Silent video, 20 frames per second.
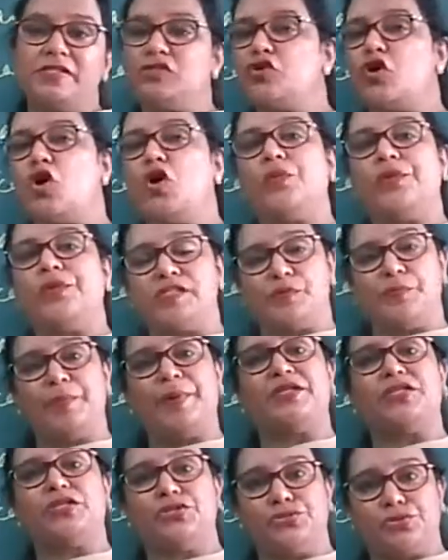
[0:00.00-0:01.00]
It's always
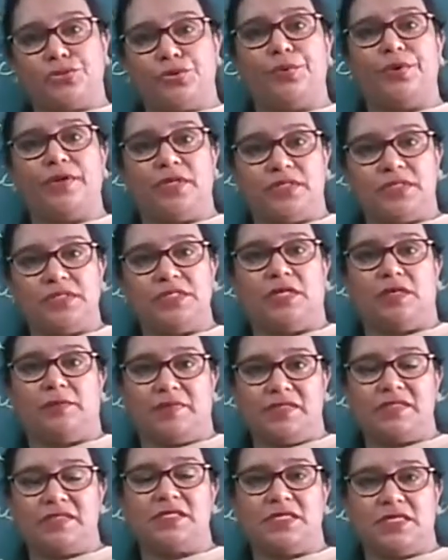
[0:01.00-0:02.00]
better to go in a team,
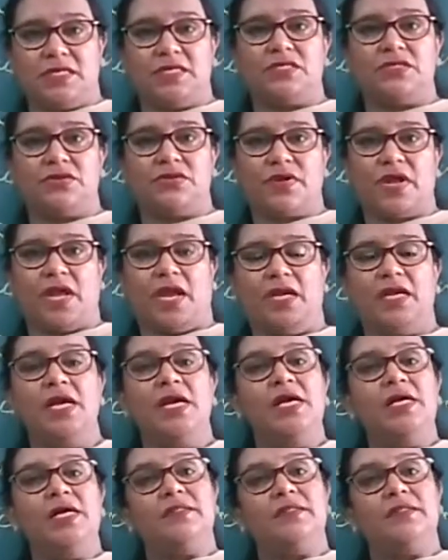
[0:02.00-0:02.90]
isn't it? Right?